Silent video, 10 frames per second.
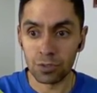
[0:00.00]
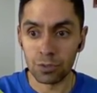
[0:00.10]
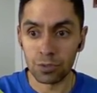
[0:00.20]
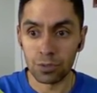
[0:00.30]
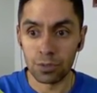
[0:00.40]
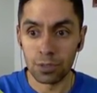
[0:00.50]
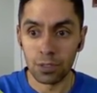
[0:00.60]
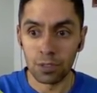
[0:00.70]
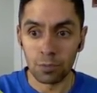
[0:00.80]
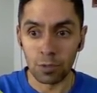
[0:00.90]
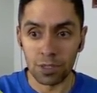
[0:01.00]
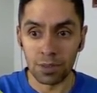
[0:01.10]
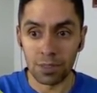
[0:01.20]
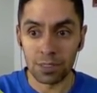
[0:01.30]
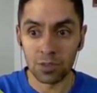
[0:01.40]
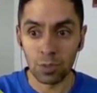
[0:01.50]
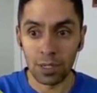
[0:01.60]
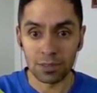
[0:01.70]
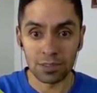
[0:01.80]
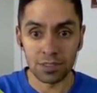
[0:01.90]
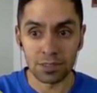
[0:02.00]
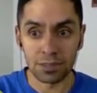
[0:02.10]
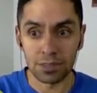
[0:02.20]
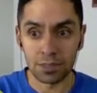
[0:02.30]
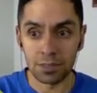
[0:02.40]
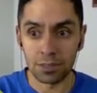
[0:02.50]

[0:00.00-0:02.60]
do one of these ones and